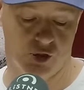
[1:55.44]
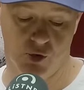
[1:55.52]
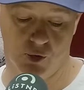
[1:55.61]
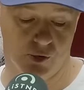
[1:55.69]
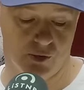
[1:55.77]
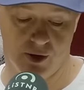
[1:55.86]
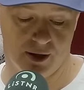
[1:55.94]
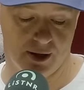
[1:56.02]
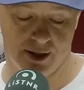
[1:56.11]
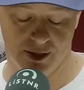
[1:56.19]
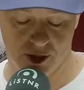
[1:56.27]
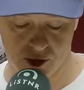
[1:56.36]
extraordinary,
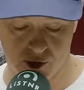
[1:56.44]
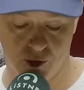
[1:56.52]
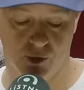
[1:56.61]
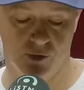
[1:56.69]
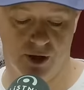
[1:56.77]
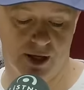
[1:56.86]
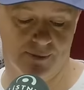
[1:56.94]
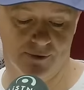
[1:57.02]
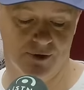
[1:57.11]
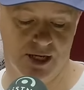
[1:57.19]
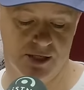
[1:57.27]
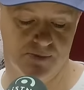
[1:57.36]
extraordinary
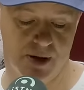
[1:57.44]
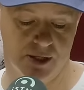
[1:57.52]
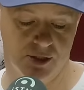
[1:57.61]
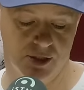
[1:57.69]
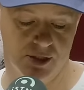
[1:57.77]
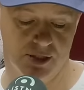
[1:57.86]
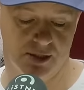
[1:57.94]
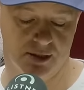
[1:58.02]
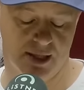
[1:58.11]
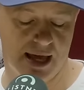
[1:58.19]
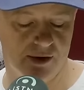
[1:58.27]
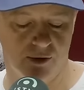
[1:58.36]
couple of Test matches.
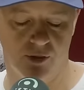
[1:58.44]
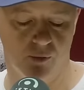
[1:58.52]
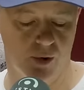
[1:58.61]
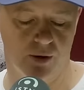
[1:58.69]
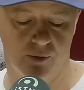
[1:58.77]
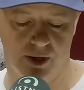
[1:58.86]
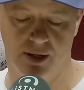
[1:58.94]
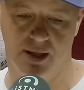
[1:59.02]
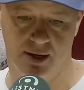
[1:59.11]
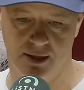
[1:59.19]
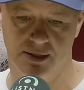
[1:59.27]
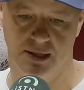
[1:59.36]
And later in the week, we're going to
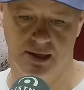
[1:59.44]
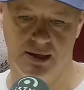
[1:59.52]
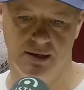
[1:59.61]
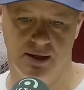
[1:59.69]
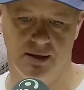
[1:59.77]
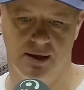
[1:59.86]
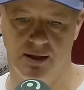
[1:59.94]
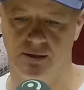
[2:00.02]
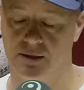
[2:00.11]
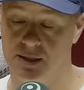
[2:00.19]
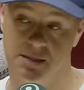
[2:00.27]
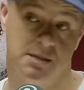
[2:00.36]
get into India,
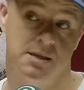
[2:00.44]
England,